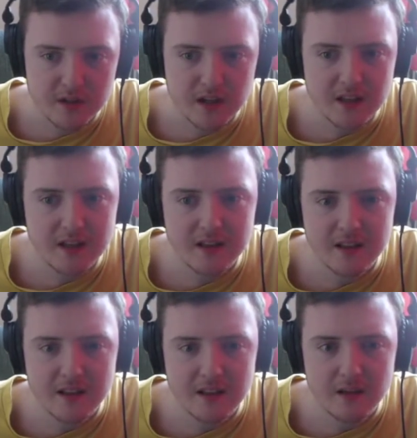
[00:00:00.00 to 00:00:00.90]
And I think
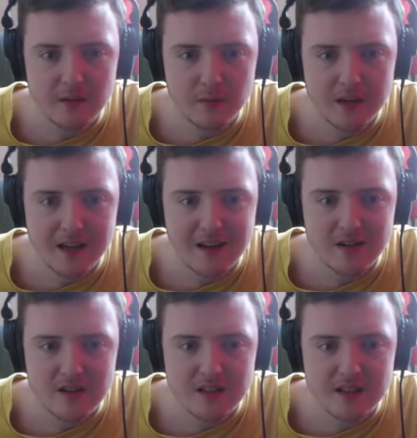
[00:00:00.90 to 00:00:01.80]
when
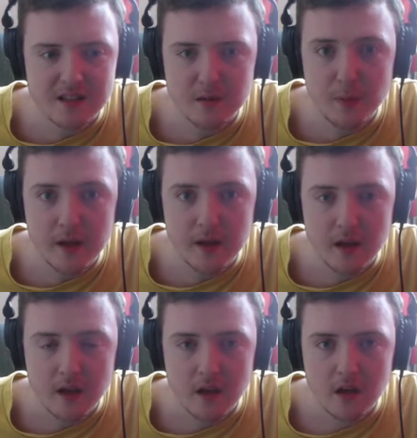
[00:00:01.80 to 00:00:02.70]
characters didn't speak
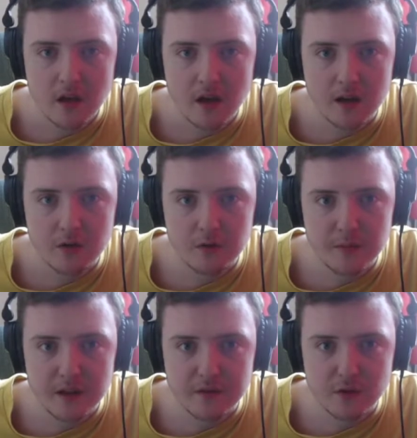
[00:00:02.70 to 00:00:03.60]
and you could
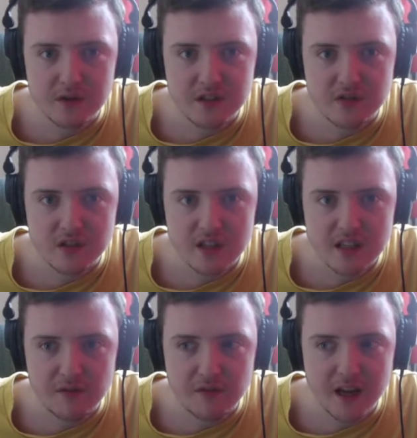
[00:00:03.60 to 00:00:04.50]
make the voices for
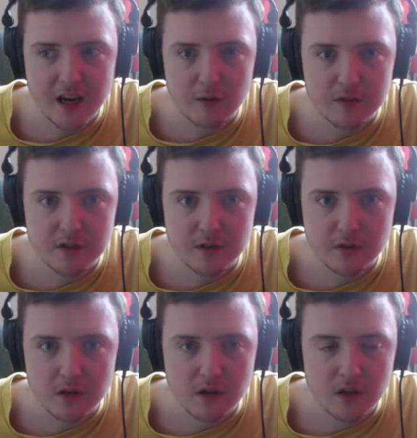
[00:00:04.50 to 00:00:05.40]
yourself, that helped too.
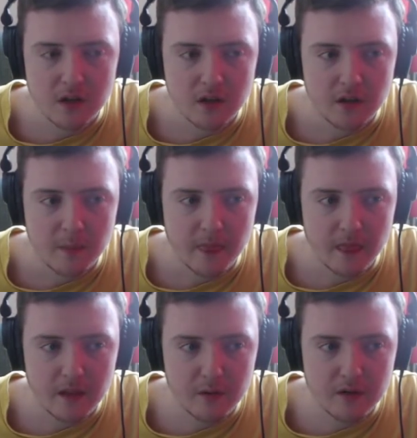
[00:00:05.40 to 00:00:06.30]

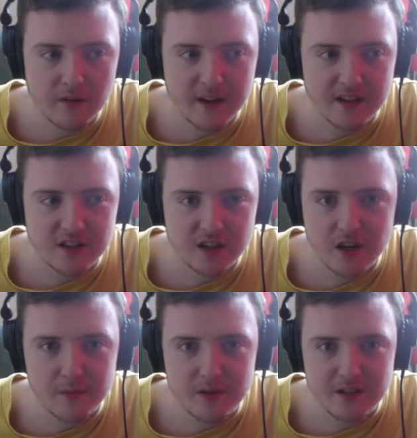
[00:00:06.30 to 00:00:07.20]
You wouldn't have had a
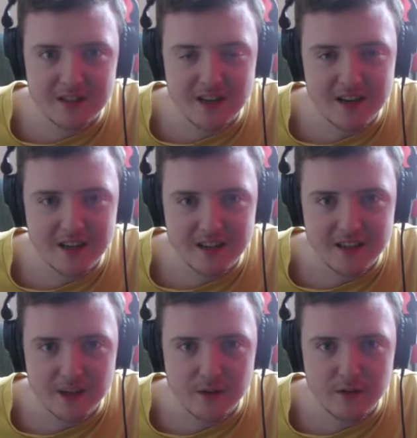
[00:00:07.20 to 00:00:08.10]
German Steiner
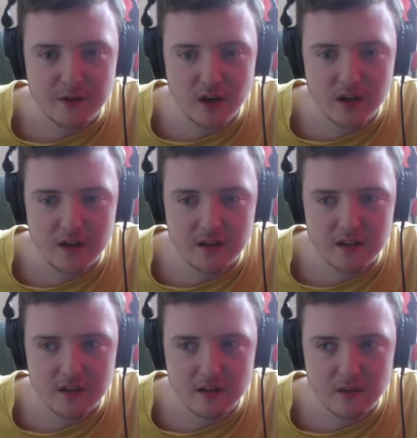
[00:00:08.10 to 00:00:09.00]
in FF9
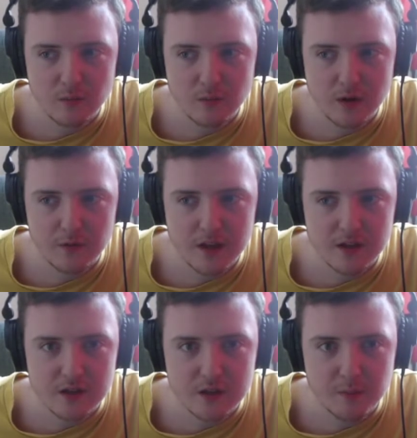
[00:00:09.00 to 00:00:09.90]
if they
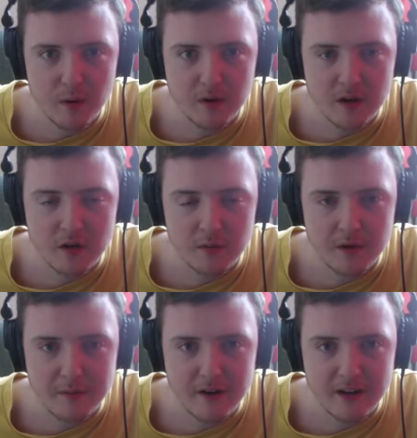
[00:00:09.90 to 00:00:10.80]
just spoke in a normal
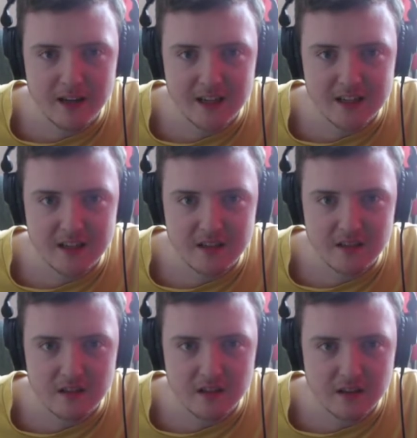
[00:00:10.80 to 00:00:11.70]
American accent
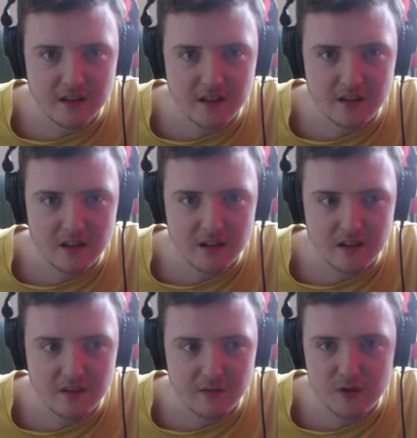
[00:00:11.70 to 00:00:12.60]
in
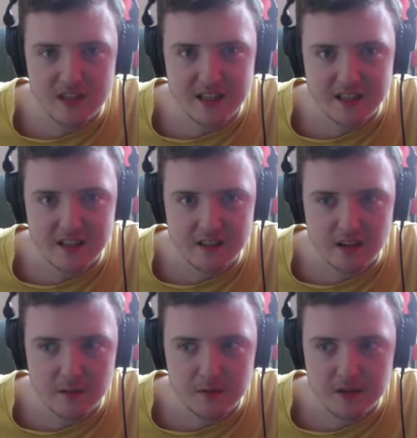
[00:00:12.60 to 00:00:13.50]
voice acting times.